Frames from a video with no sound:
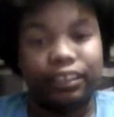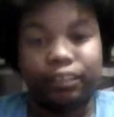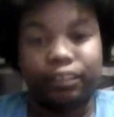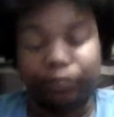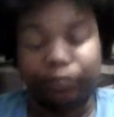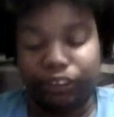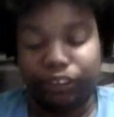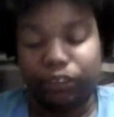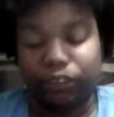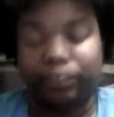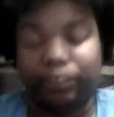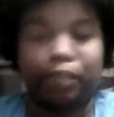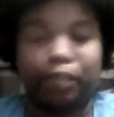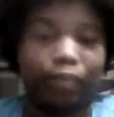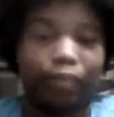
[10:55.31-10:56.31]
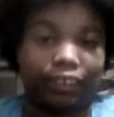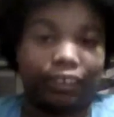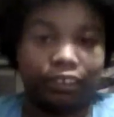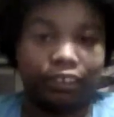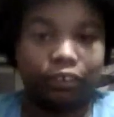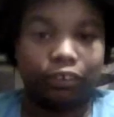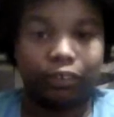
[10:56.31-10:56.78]
And when she's holding that
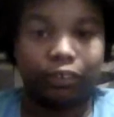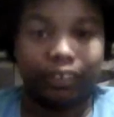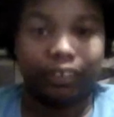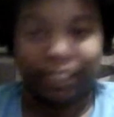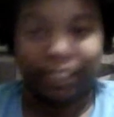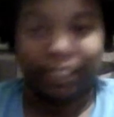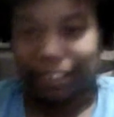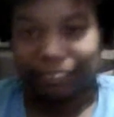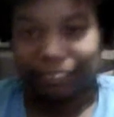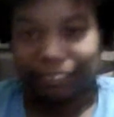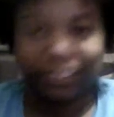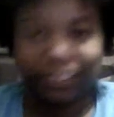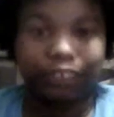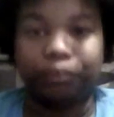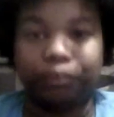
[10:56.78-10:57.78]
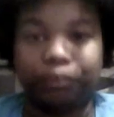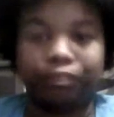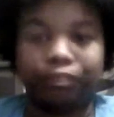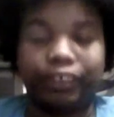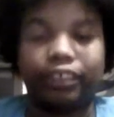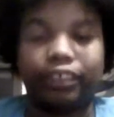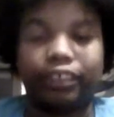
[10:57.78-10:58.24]
plastic sword, that conversation with
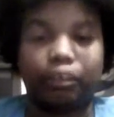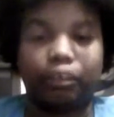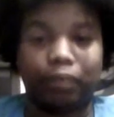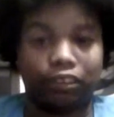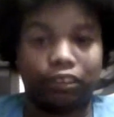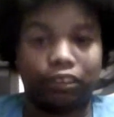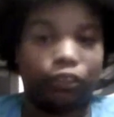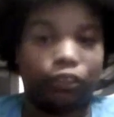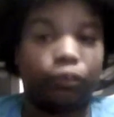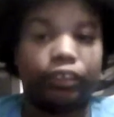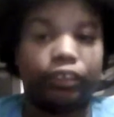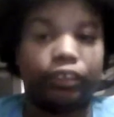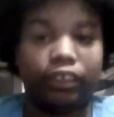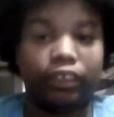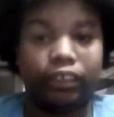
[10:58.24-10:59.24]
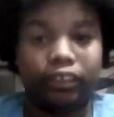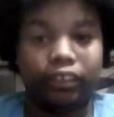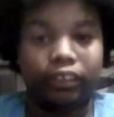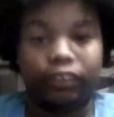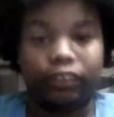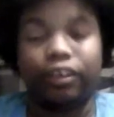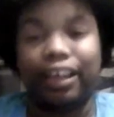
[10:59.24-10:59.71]
Rick about the sword
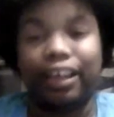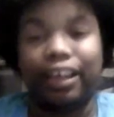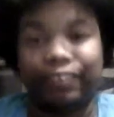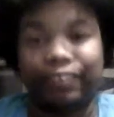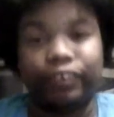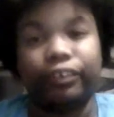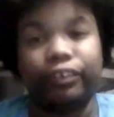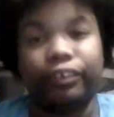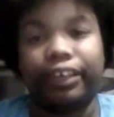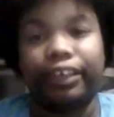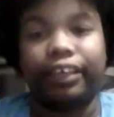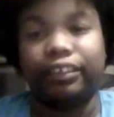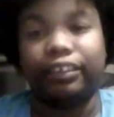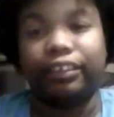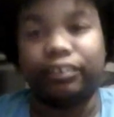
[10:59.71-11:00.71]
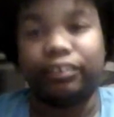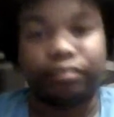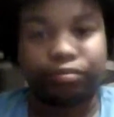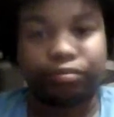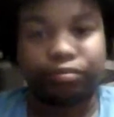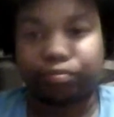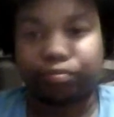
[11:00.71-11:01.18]
and her having it on hand, and,
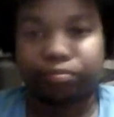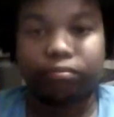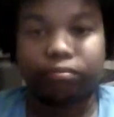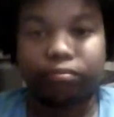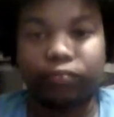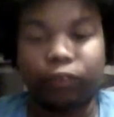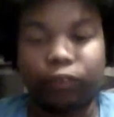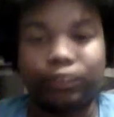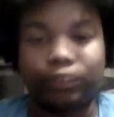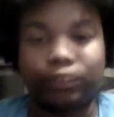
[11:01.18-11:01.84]
you know, we